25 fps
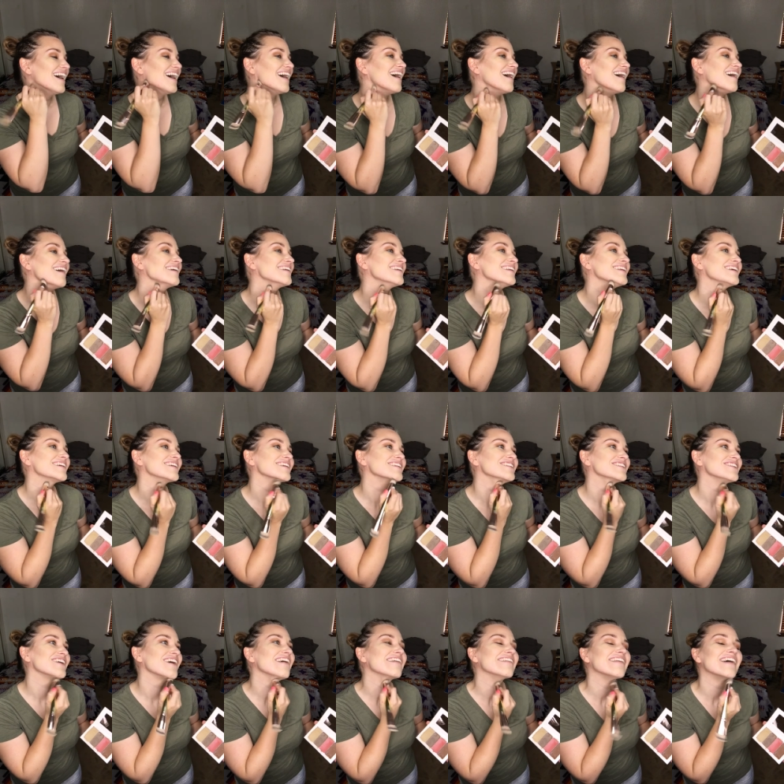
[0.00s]
on your
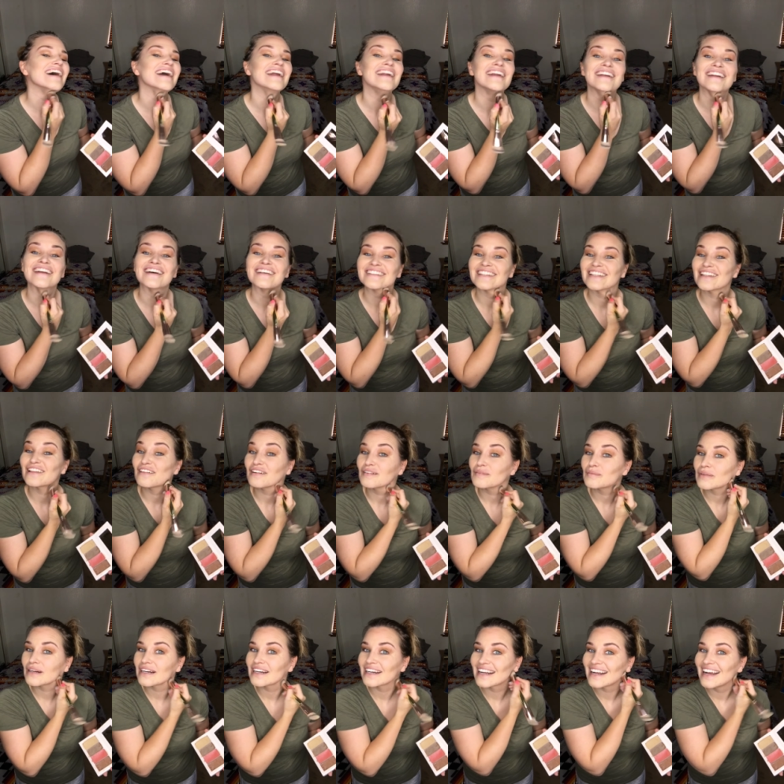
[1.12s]
jawline. It doesn't look
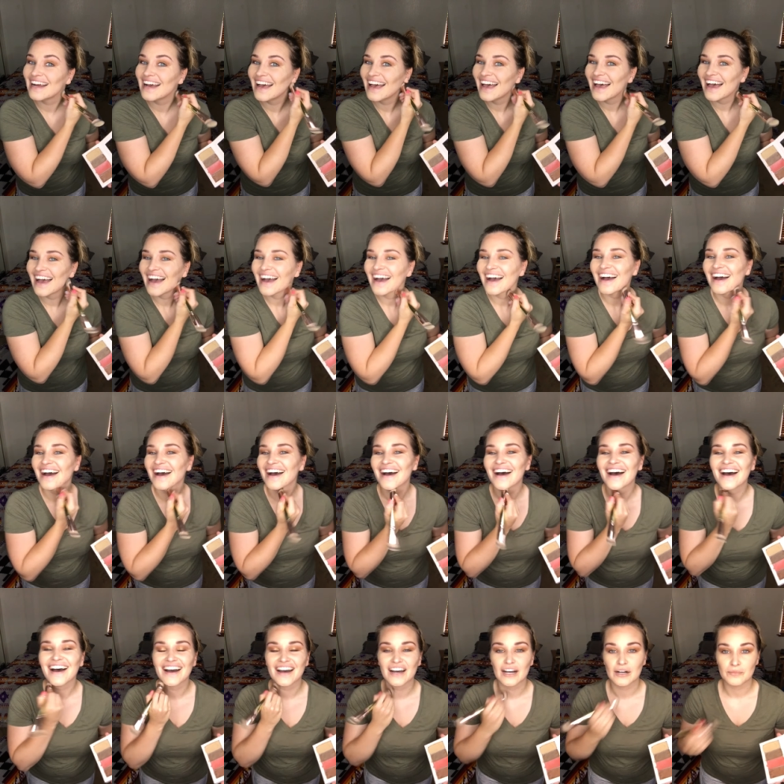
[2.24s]
pretty.
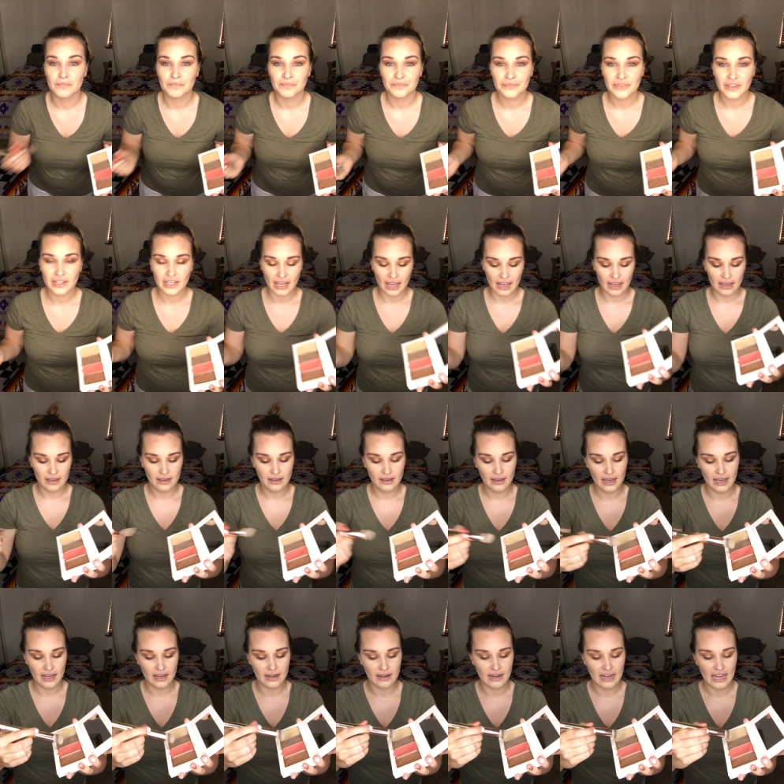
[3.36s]
Okay,
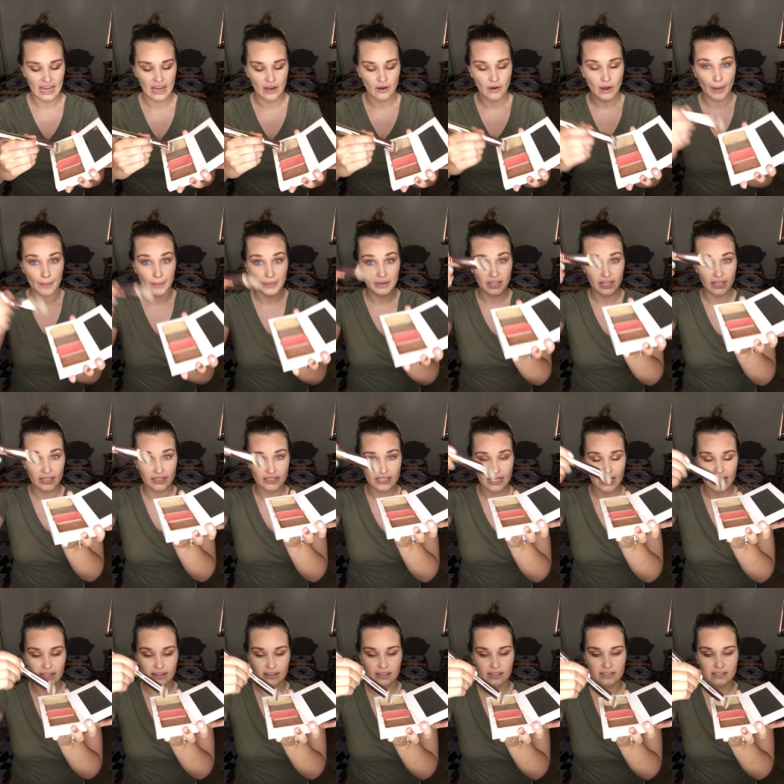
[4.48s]
and now I'm gonna
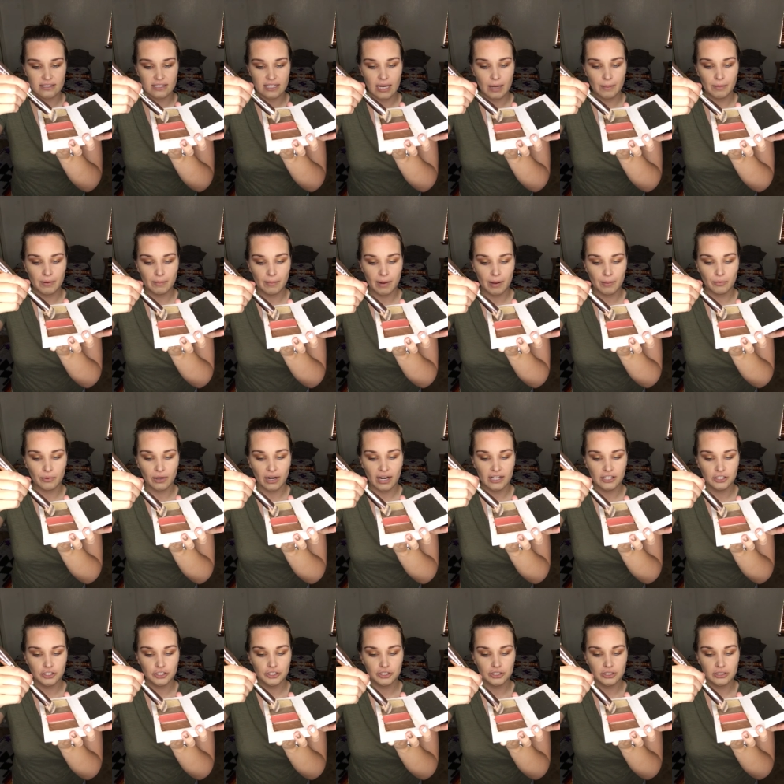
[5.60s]
take the tip of my
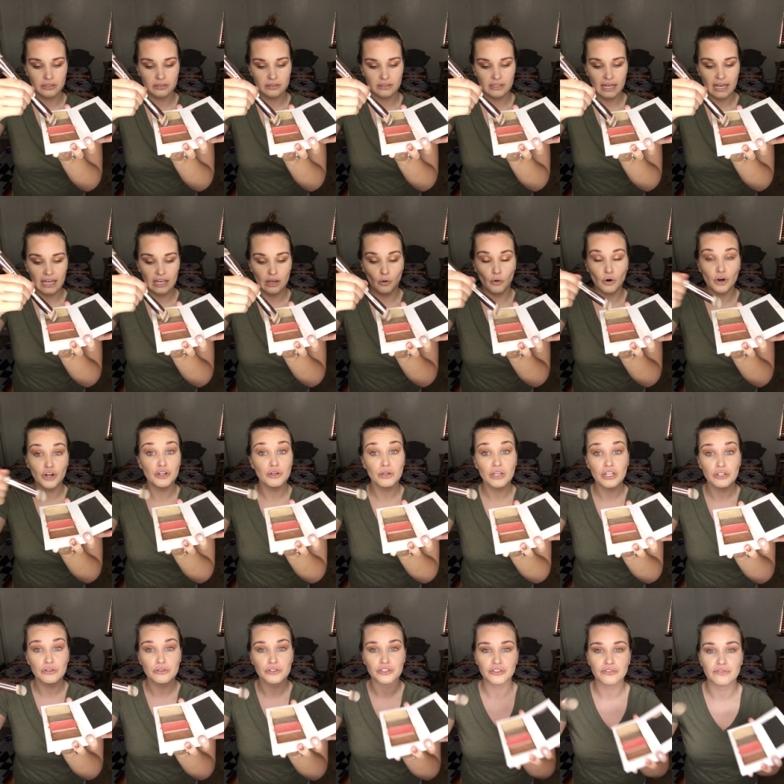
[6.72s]
brush, okay, or you can
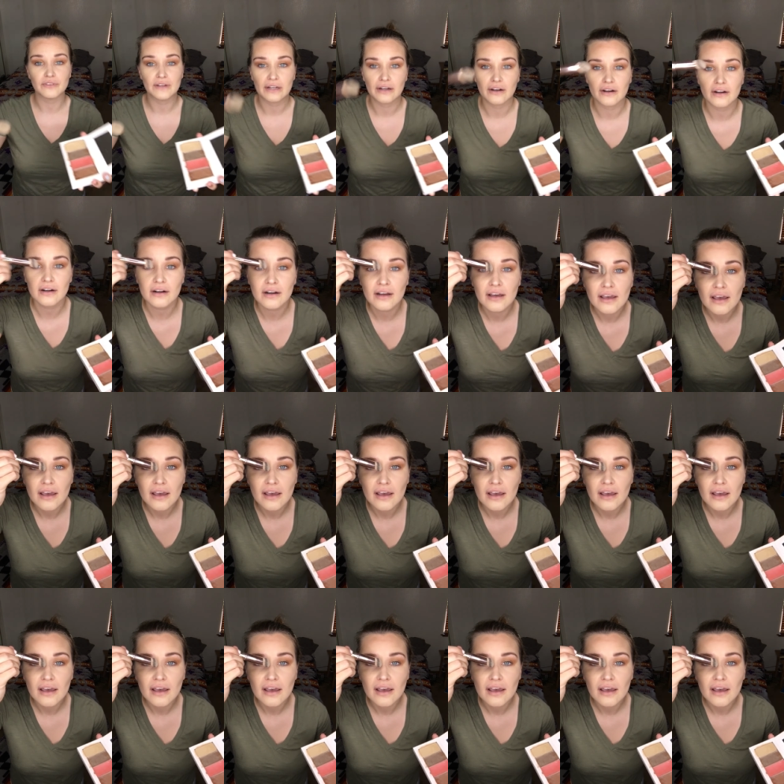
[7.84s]
use your finger,